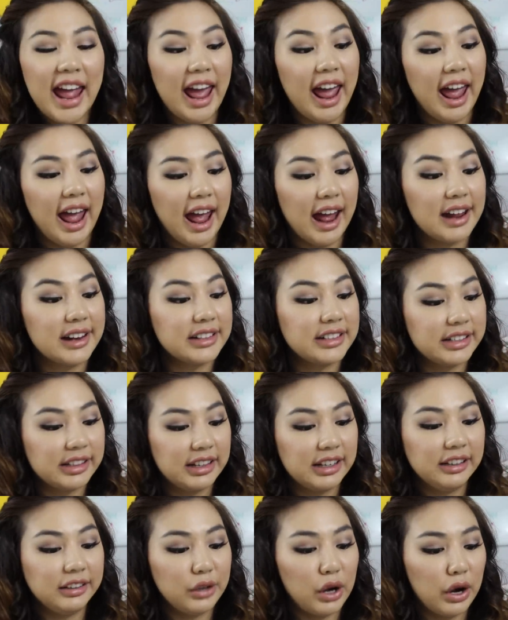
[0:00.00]
and
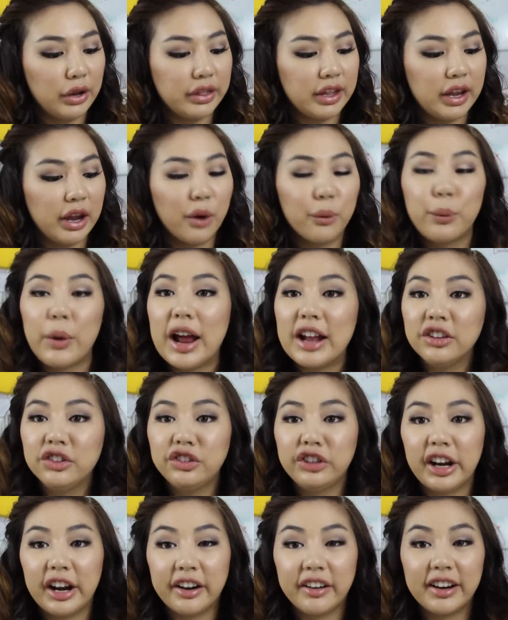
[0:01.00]
these are the Red
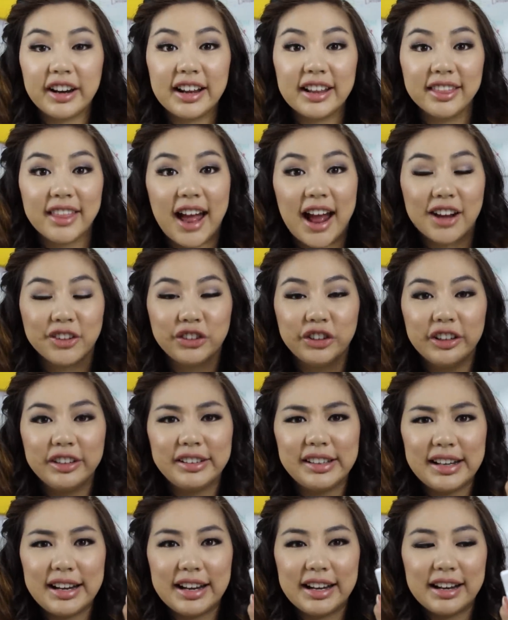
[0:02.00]
Cherry
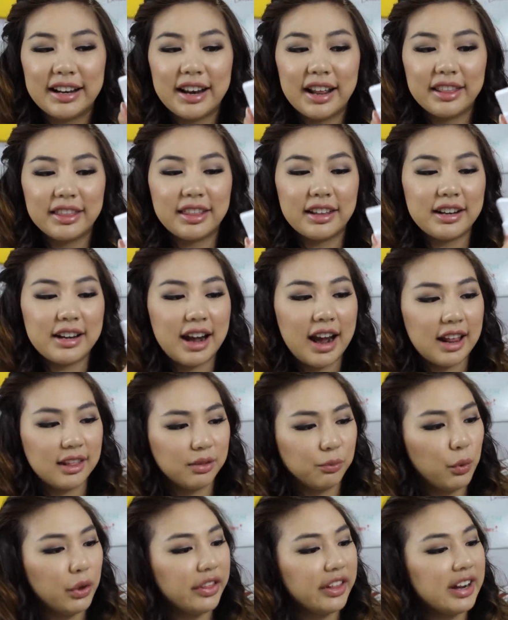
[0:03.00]
lashes in the
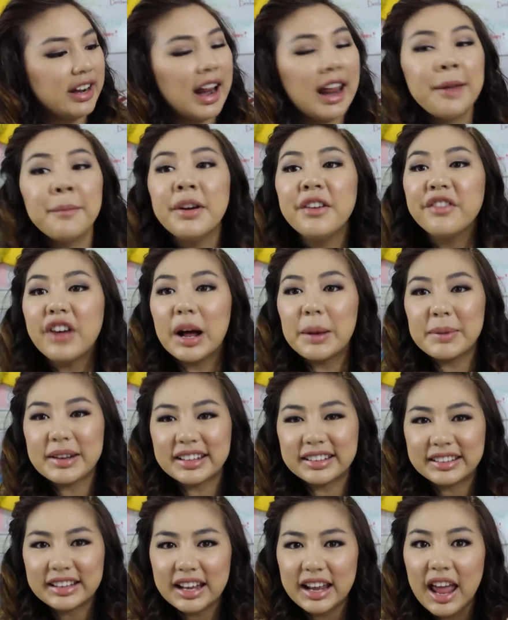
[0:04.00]
name of them
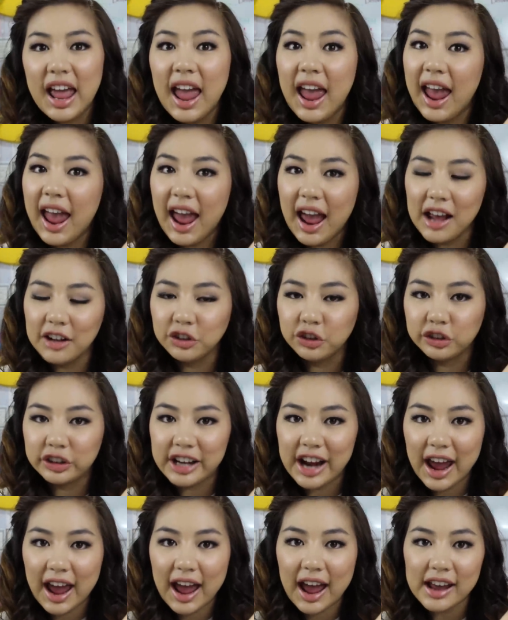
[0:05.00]
is the
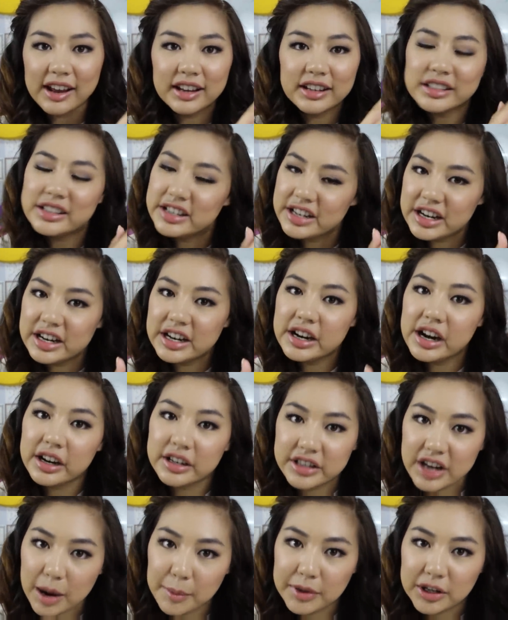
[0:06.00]
hashtag
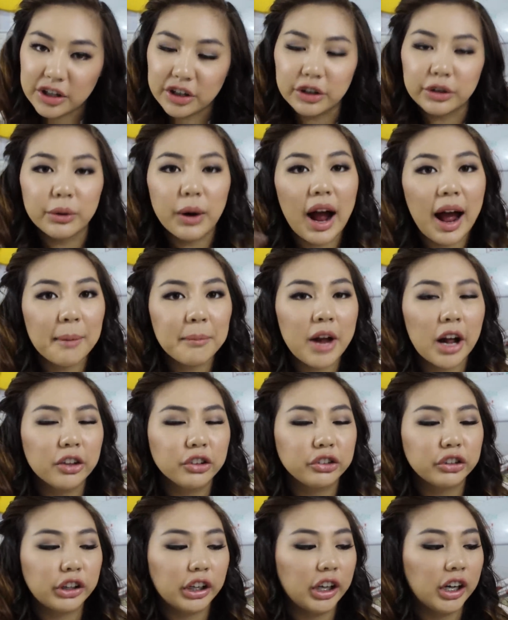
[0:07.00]
DW. I'm
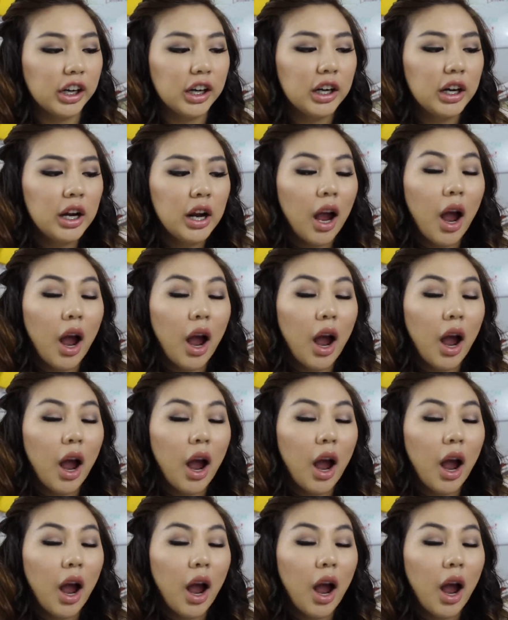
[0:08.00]
not sure